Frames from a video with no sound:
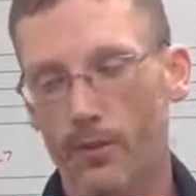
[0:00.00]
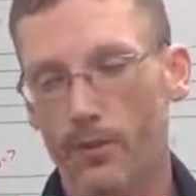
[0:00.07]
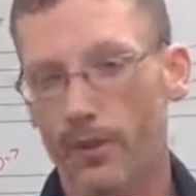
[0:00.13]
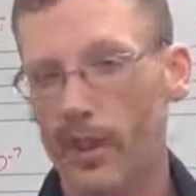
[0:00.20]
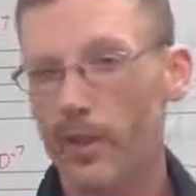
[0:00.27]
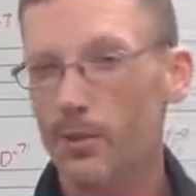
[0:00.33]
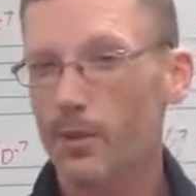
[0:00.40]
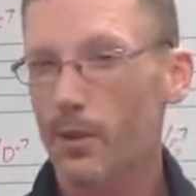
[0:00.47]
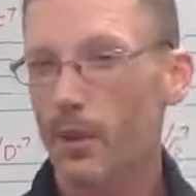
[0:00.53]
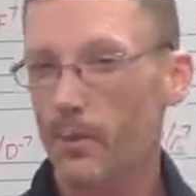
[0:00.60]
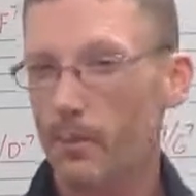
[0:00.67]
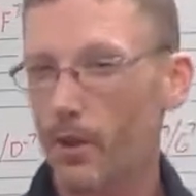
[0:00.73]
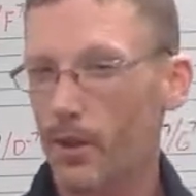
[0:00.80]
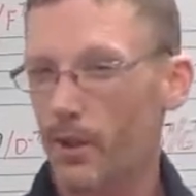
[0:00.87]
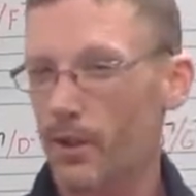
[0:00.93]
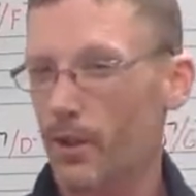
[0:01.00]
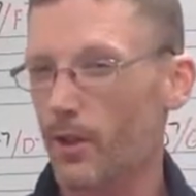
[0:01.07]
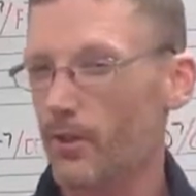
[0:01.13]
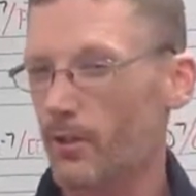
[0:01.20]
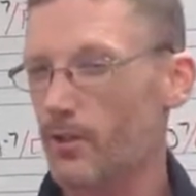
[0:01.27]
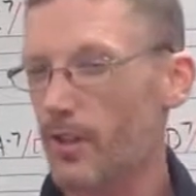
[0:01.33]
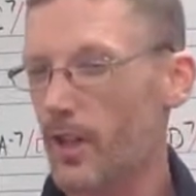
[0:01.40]
So that's really important to know.
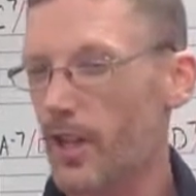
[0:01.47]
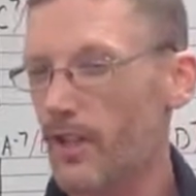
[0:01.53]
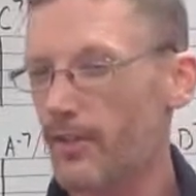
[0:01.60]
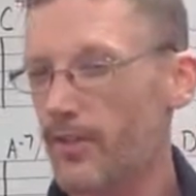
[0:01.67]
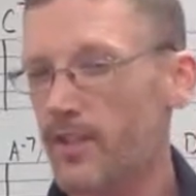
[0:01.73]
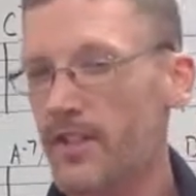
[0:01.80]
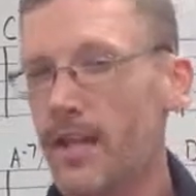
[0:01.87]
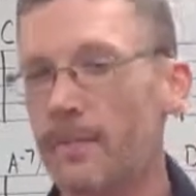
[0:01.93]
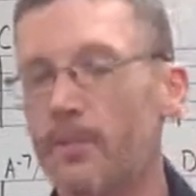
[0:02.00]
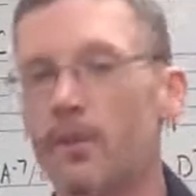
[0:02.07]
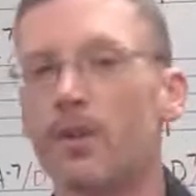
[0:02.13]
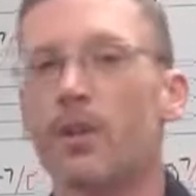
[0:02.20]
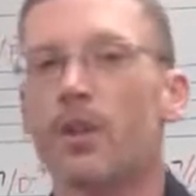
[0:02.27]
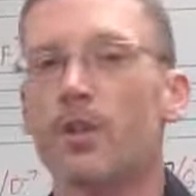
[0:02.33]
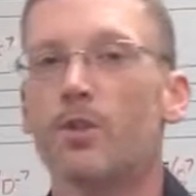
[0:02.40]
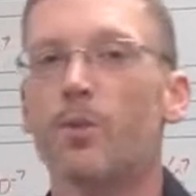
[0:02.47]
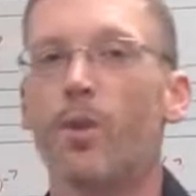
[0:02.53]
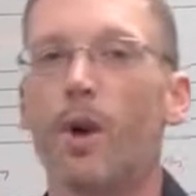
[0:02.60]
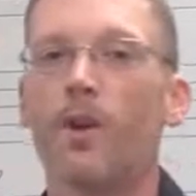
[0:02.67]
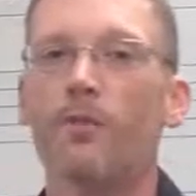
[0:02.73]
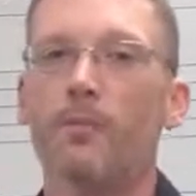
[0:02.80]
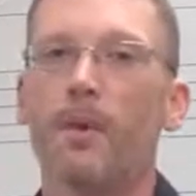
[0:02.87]
So today's example,
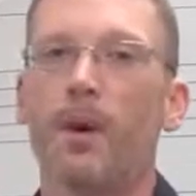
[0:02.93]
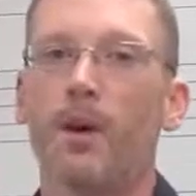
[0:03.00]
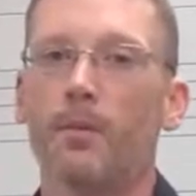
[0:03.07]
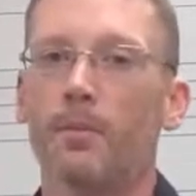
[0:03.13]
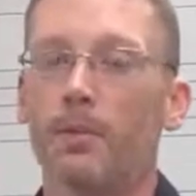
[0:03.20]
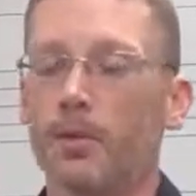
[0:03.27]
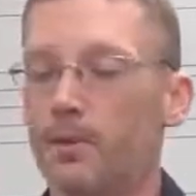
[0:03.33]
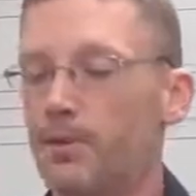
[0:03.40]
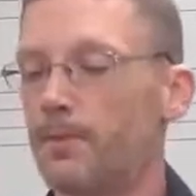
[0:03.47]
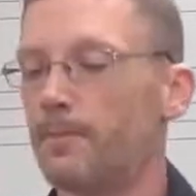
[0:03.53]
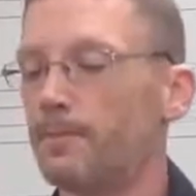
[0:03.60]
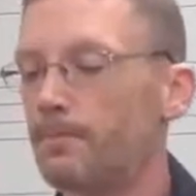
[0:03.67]
12-bar blues.